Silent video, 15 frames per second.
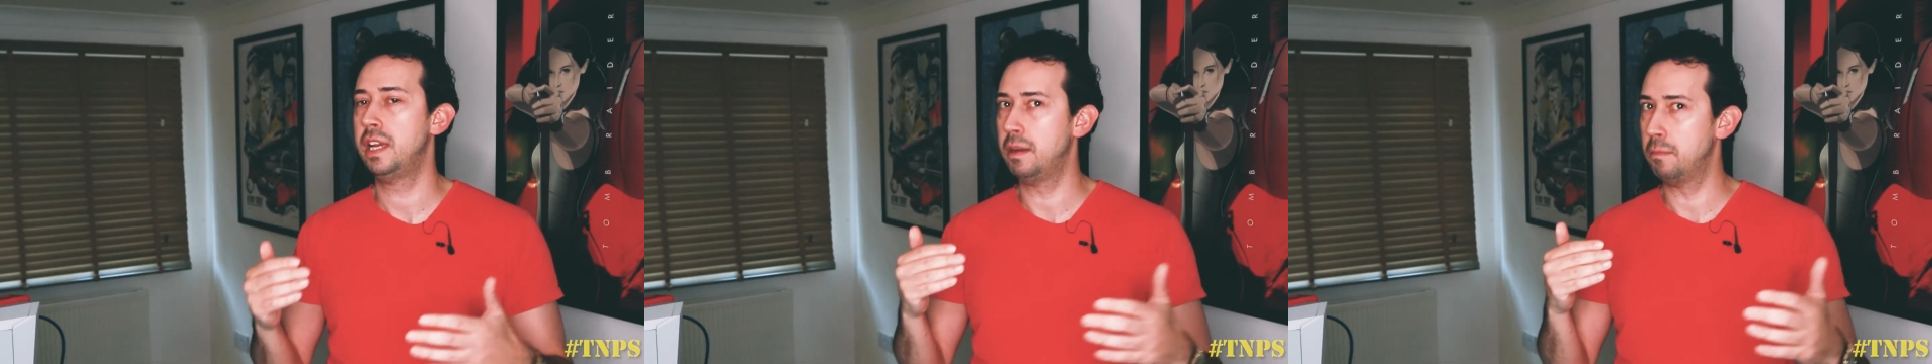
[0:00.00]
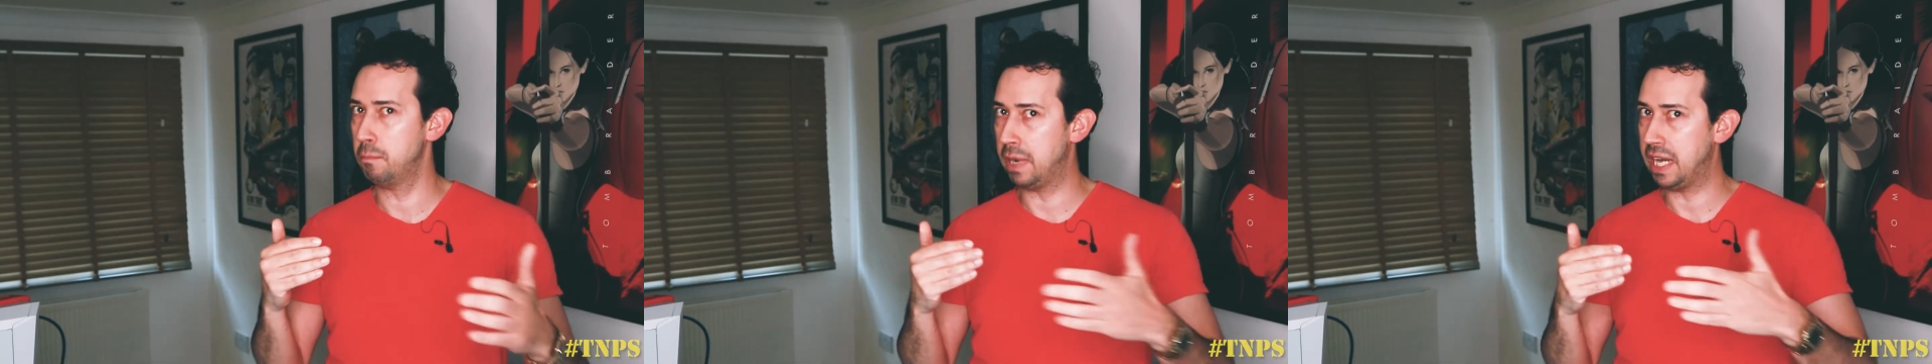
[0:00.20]

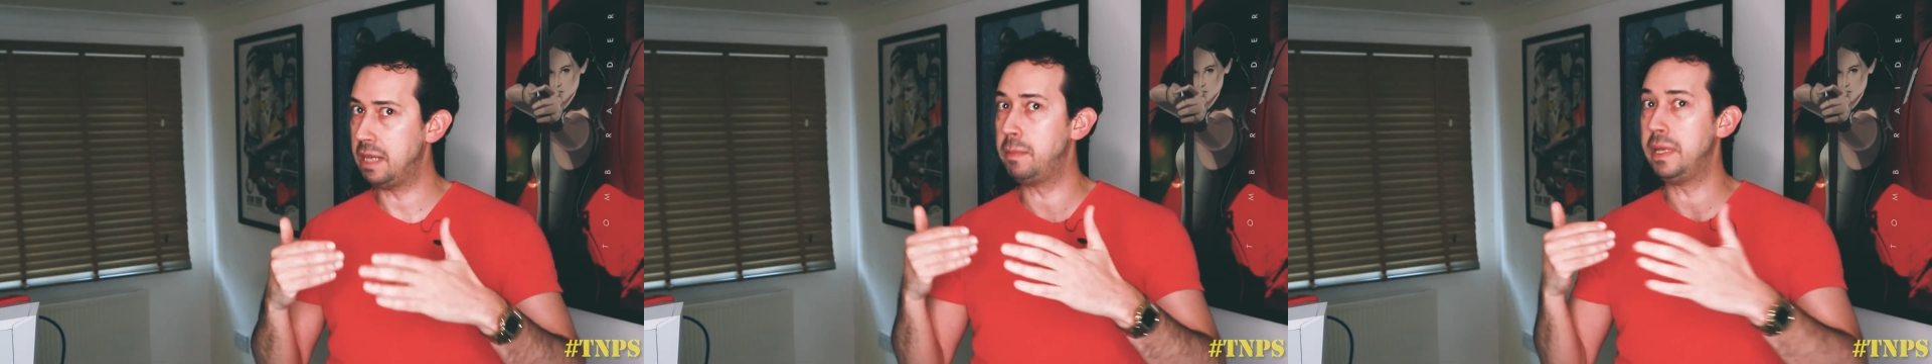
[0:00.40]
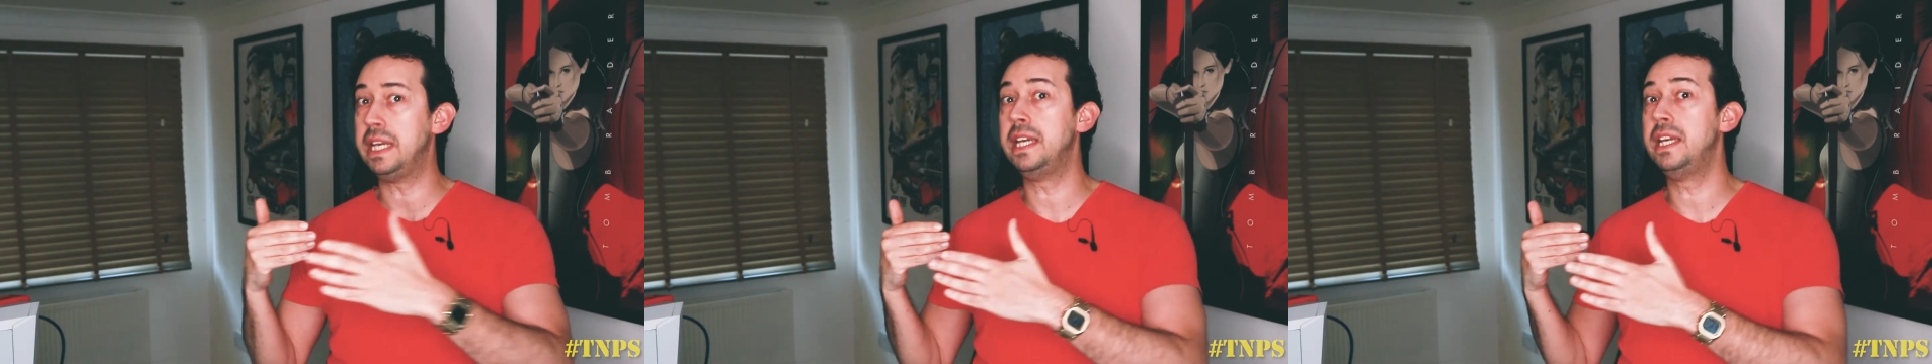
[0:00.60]

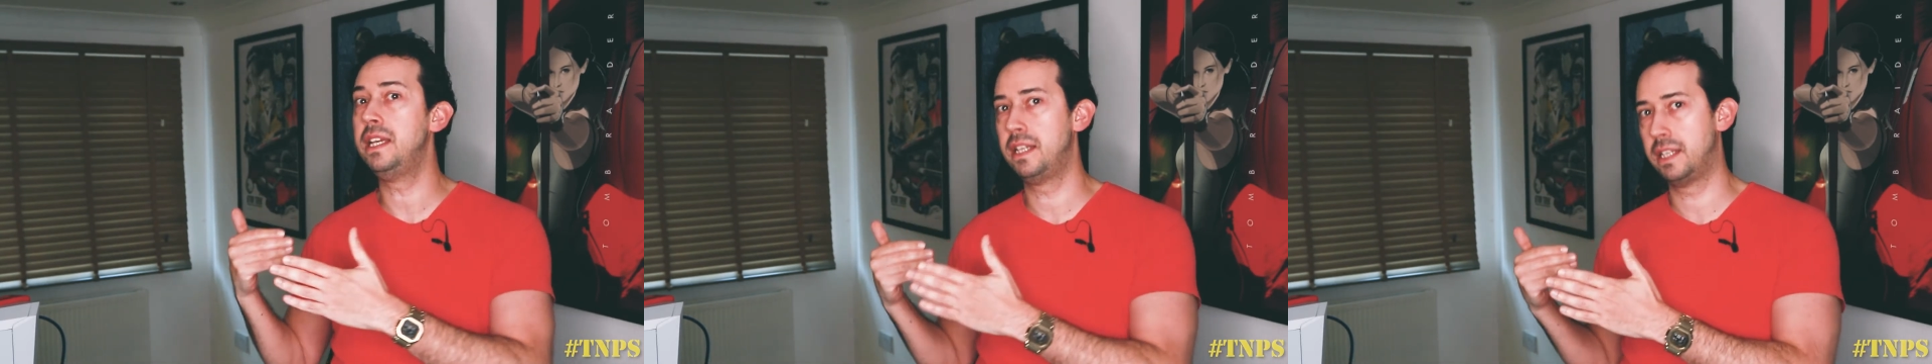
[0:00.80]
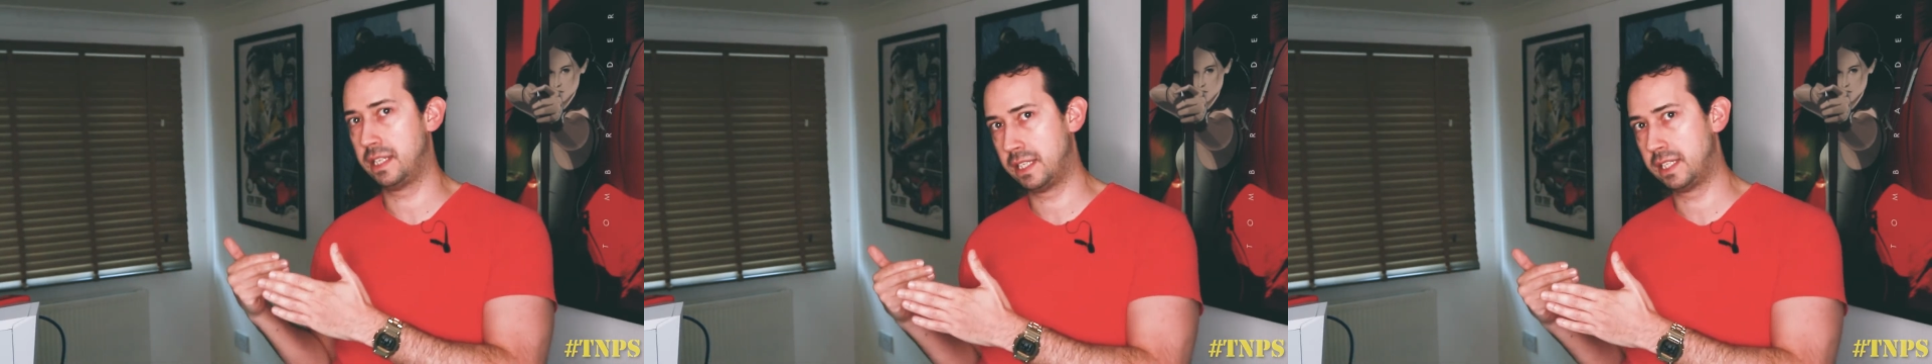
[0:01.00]
maybe
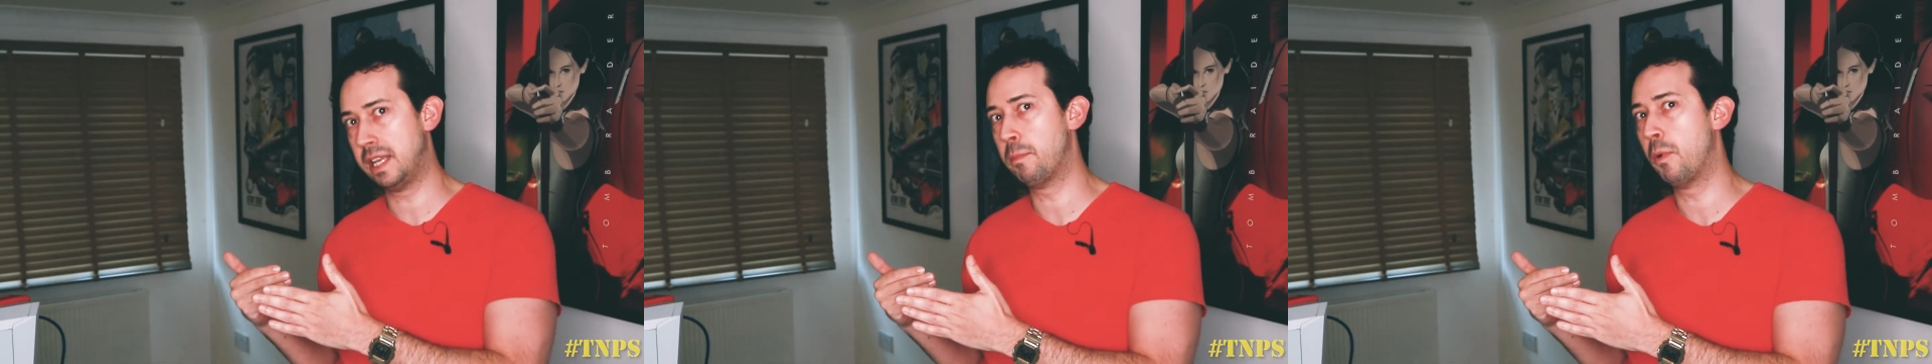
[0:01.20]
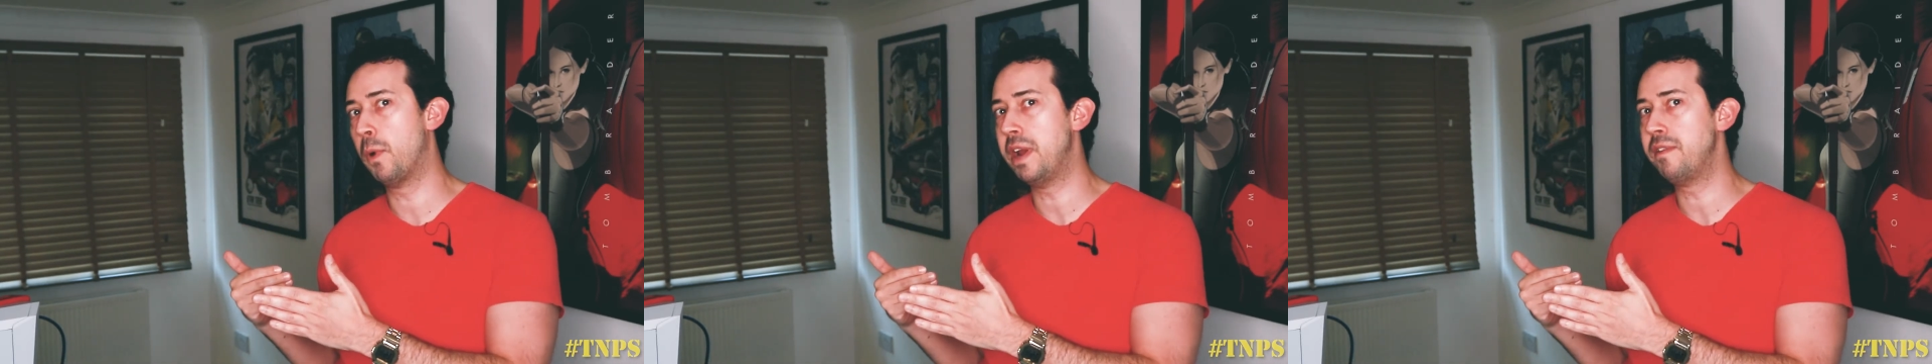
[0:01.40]
step
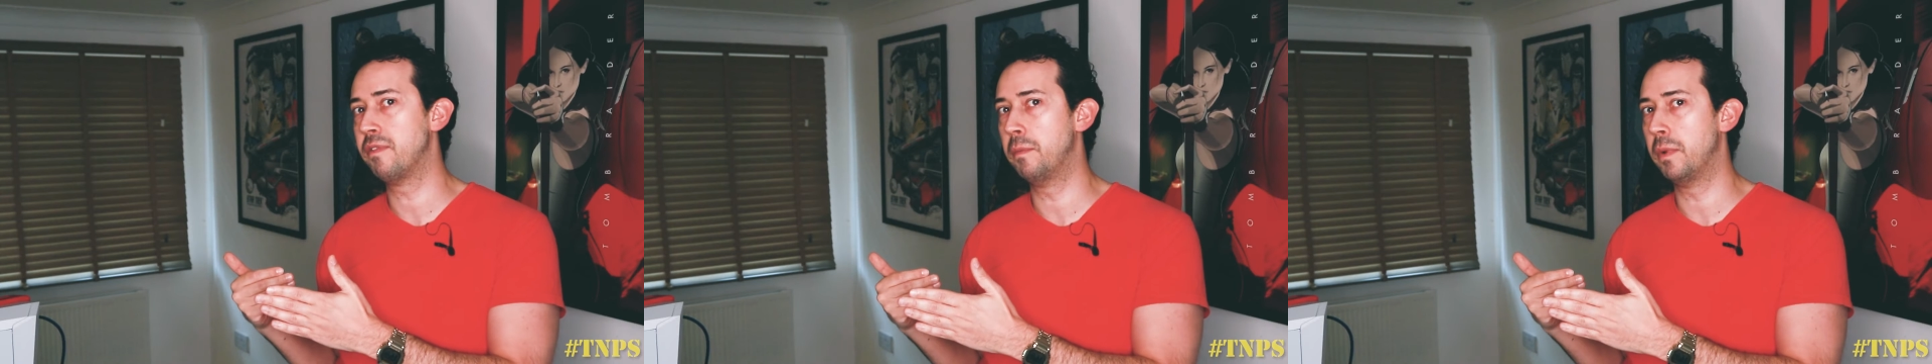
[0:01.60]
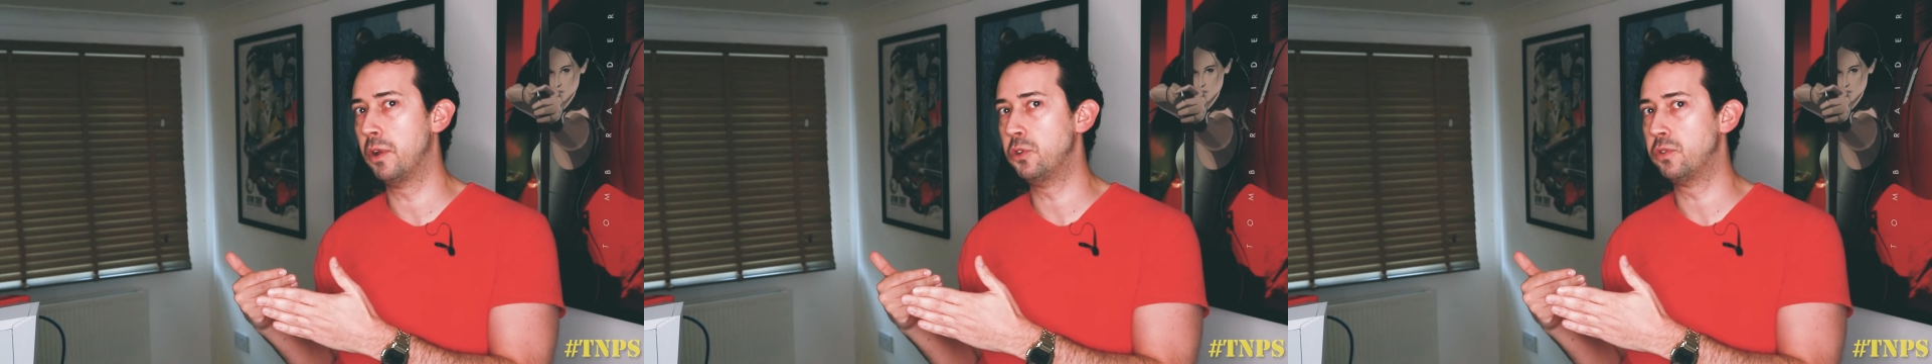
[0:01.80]
away
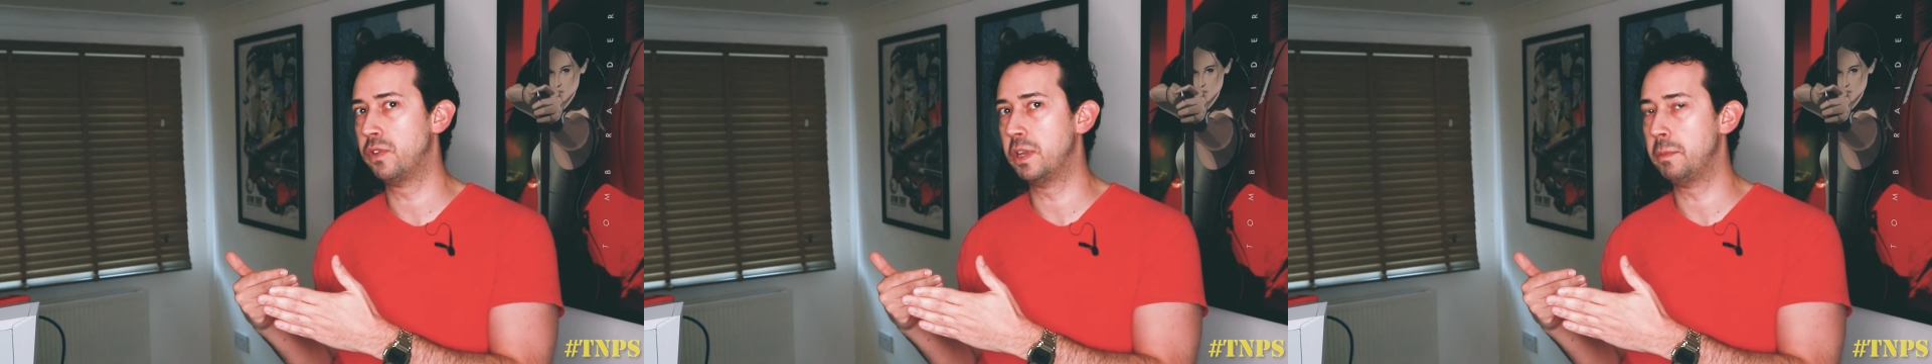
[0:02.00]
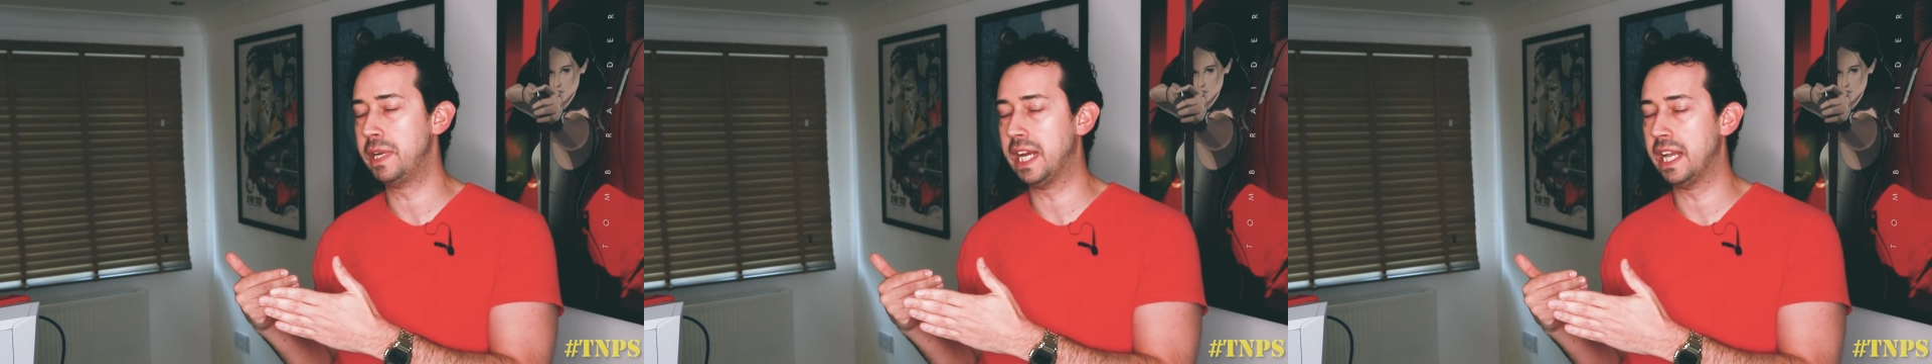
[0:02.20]
from those for
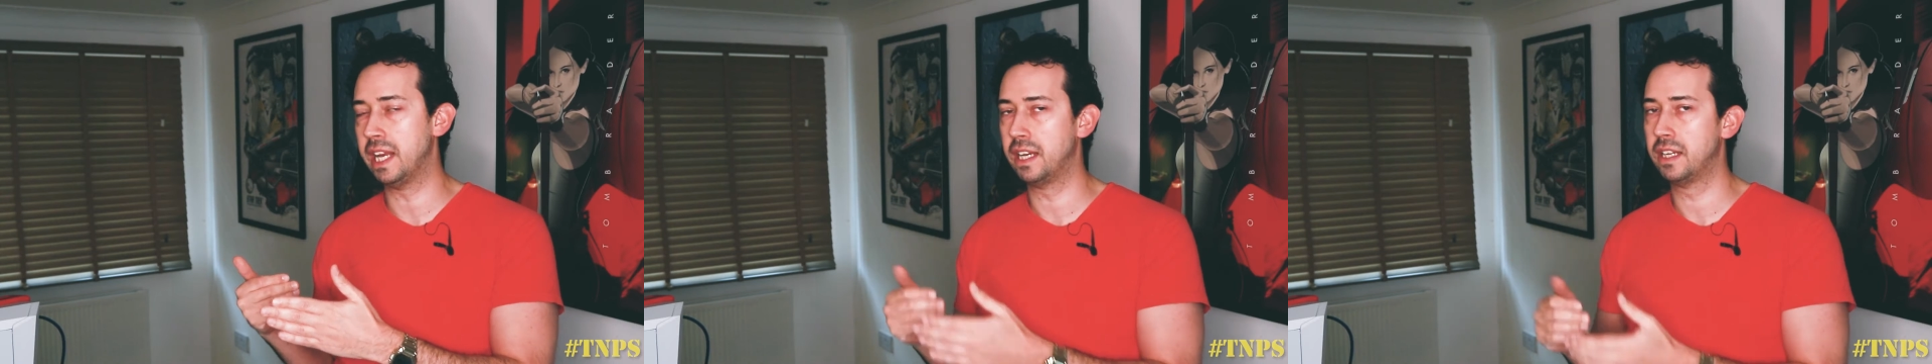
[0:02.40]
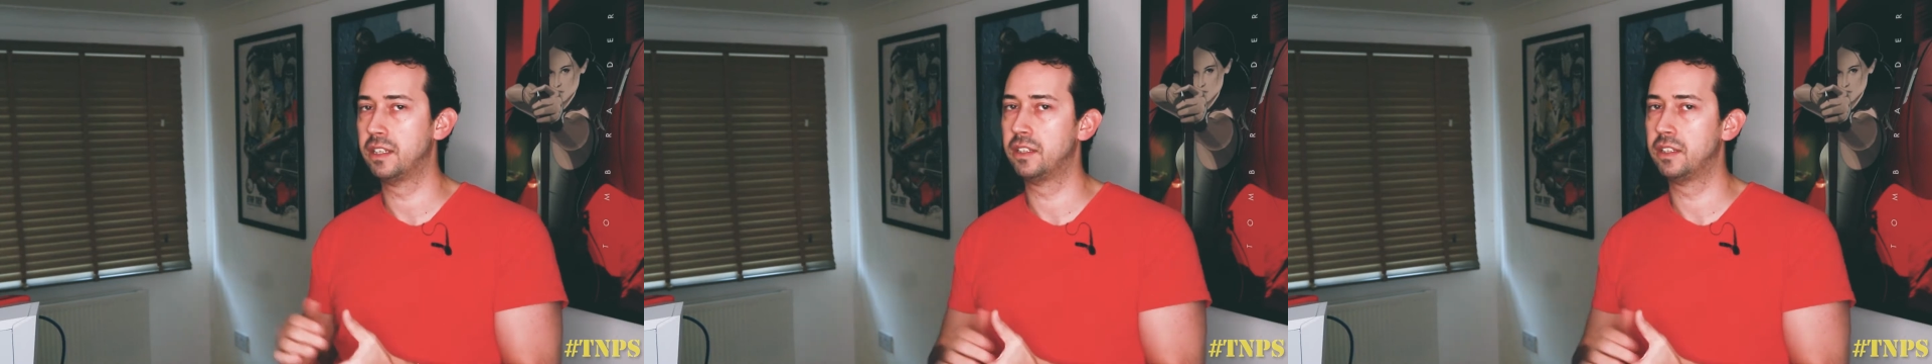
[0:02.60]
the beginning.